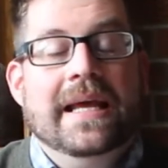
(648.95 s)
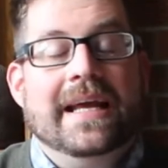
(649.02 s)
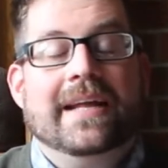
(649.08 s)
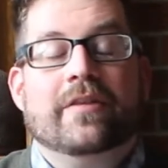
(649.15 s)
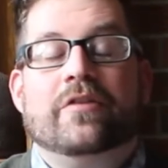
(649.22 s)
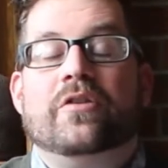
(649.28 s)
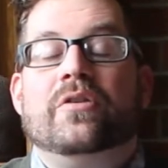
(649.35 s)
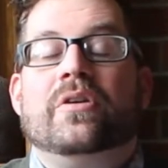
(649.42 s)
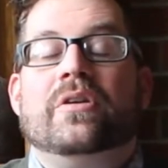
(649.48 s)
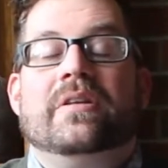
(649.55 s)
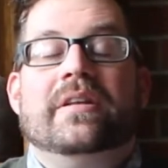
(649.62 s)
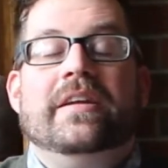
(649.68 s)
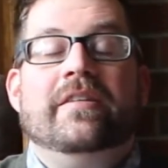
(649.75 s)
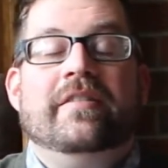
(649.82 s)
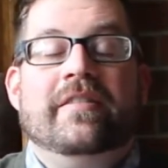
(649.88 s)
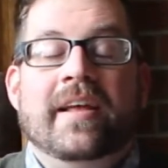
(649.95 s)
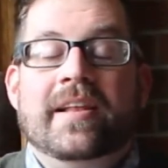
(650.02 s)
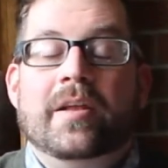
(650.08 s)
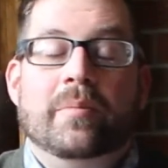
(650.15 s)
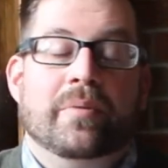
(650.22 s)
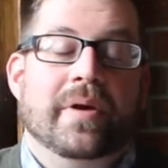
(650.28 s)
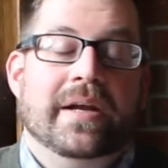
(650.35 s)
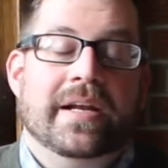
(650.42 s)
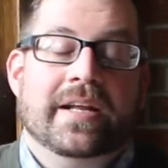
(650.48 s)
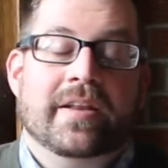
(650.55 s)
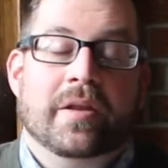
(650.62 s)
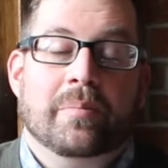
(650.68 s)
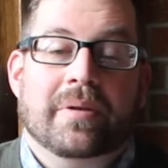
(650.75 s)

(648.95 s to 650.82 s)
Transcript: and certainly celebrating the